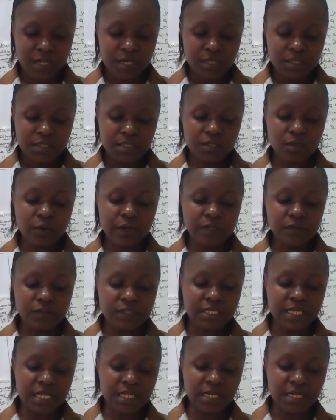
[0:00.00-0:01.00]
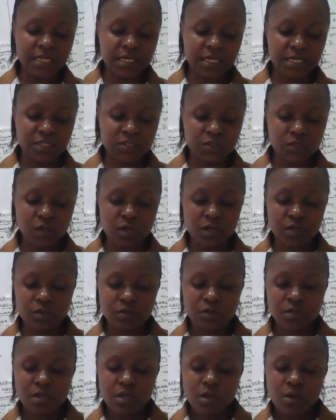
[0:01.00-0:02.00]
So when we say
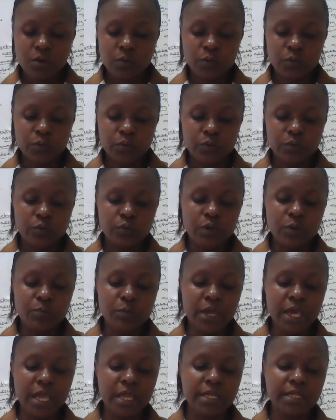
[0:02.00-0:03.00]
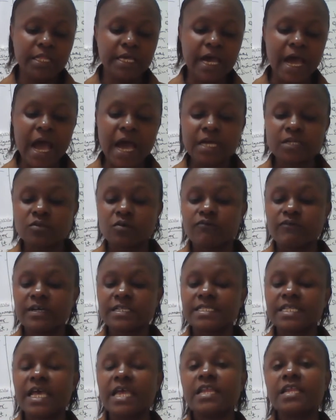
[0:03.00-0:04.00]
delegation, we mean the act of
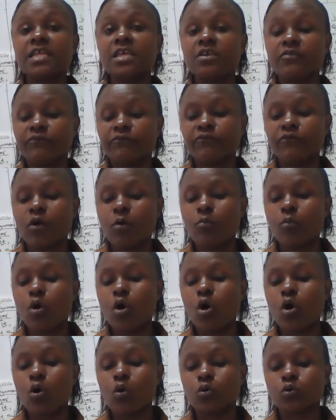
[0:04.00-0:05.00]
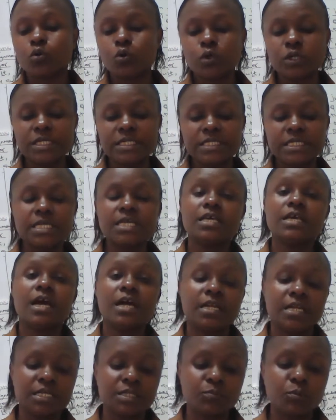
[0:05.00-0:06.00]
assigning formal authority
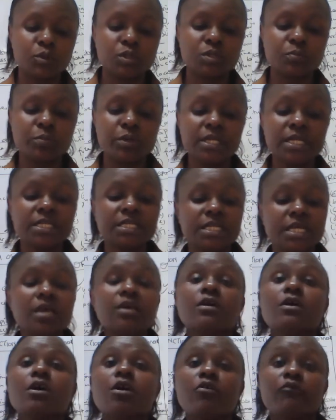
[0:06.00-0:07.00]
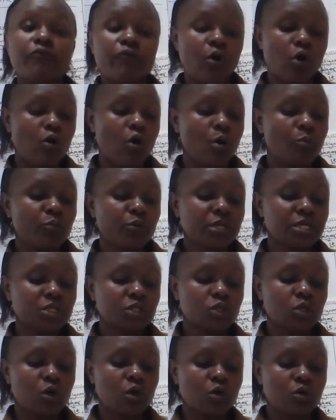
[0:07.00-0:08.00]
and responsibility for
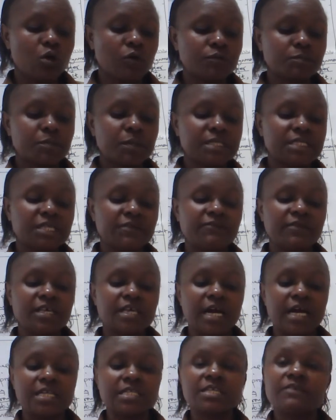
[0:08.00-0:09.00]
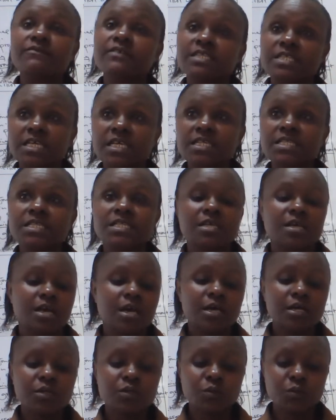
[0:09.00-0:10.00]
completion of specific activities
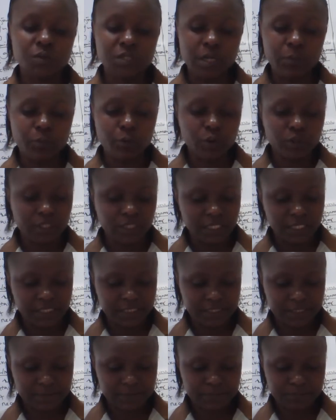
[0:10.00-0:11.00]
to subordinates.